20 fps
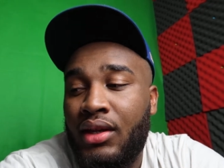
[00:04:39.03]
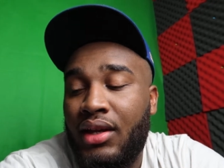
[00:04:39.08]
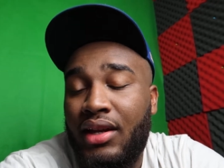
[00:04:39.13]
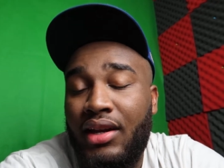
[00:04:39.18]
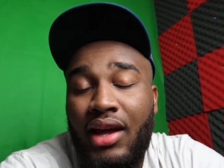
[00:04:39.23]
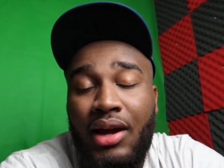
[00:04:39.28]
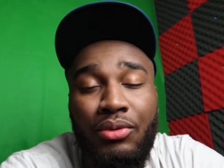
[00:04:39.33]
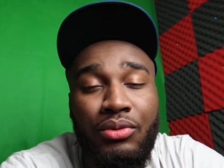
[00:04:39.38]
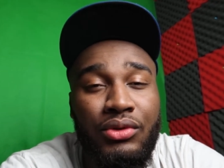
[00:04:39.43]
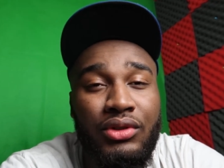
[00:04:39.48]

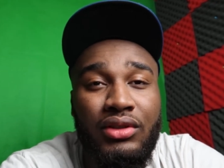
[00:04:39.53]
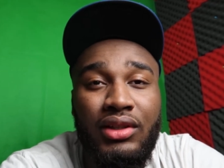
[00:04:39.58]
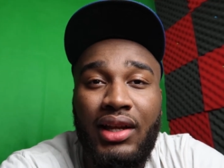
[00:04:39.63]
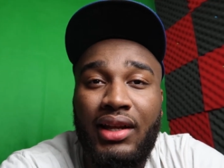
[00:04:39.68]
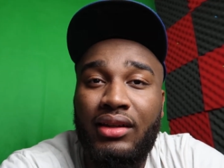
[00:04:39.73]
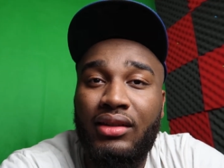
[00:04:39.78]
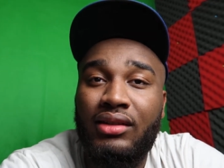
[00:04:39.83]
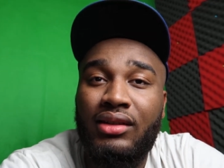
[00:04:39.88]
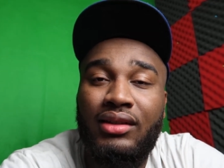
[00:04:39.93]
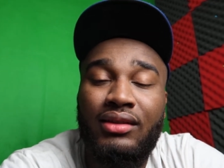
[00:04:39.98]
And I was
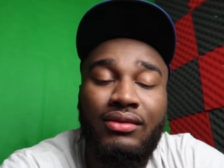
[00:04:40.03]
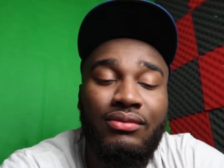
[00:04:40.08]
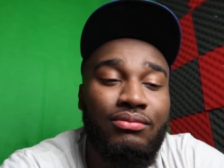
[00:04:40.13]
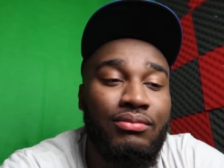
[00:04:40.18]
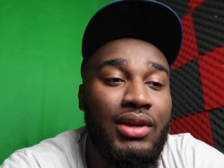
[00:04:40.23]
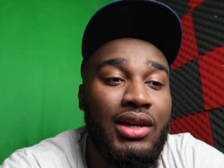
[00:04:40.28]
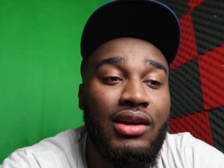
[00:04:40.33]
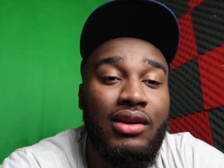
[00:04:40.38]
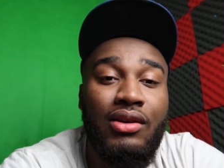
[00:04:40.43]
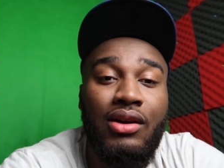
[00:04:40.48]
like,
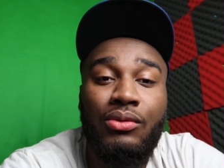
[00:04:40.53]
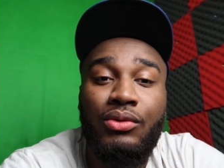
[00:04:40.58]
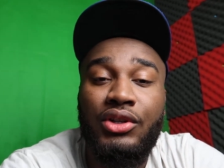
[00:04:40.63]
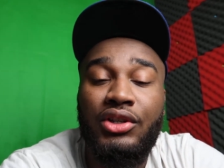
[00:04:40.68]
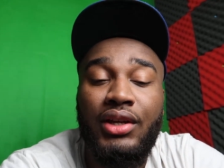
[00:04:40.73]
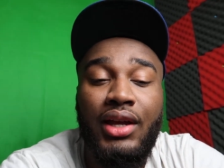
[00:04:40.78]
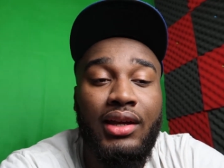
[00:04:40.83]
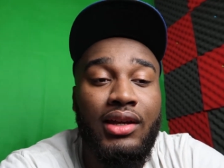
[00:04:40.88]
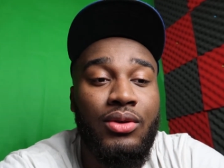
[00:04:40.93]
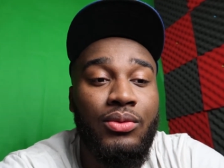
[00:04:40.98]
man, I
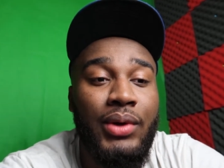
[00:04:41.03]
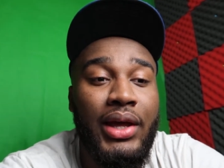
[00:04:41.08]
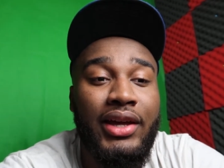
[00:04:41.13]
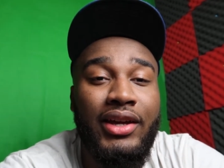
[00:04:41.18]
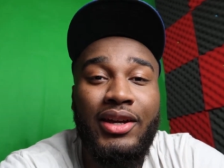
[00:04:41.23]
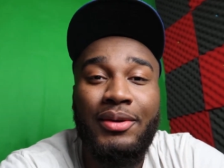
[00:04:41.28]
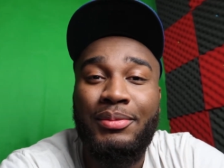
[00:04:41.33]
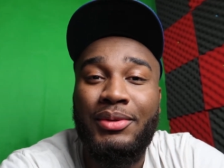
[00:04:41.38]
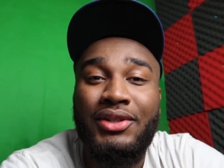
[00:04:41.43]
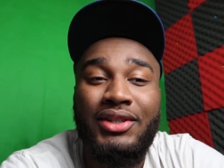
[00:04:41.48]
wish I could
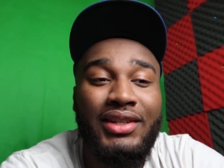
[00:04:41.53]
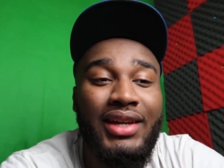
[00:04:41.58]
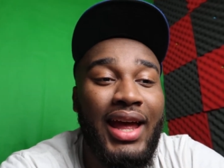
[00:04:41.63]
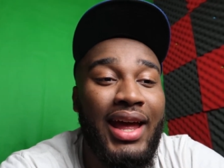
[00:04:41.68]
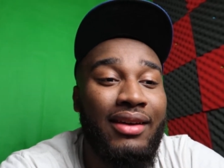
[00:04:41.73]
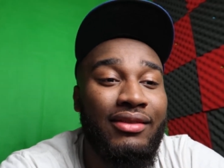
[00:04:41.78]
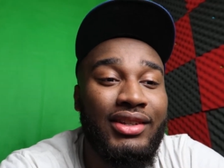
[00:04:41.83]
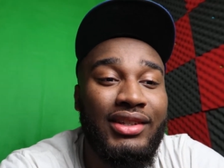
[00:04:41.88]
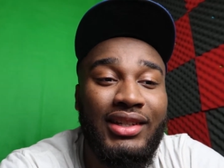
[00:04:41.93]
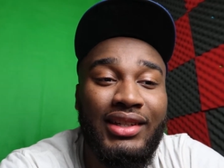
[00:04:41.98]
wake up and just
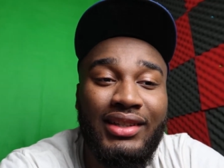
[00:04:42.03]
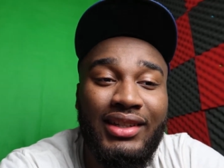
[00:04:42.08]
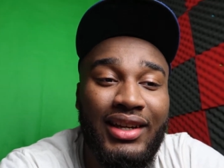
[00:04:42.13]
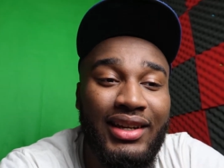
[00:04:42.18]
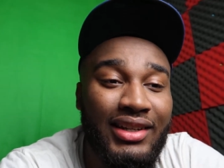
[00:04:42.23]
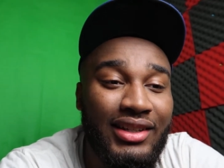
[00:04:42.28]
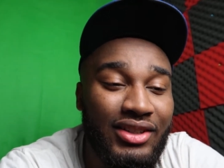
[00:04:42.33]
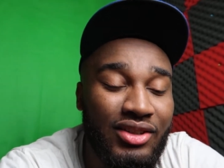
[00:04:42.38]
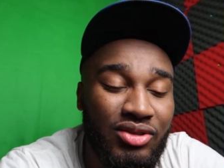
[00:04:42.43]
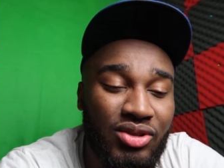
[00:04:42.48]
have
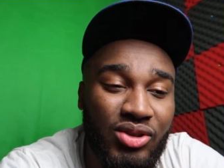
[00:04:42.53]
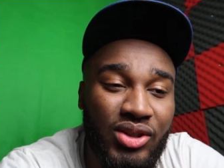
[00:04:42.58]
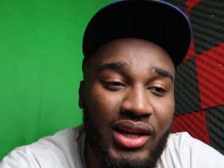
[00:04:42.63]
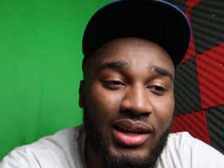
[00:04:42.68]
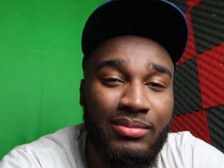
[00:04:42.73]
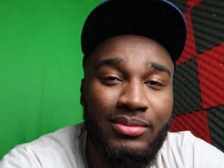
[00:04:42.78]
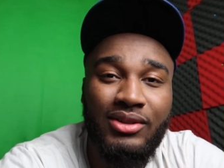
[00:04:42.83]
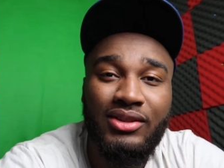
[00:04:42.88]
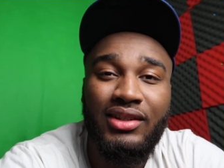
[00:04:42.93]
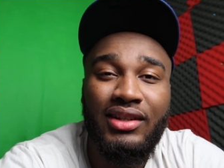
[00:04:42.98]
600
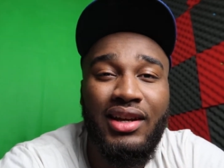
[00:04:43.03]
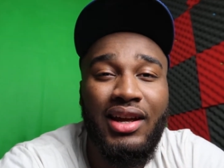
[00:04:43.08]
subscribers.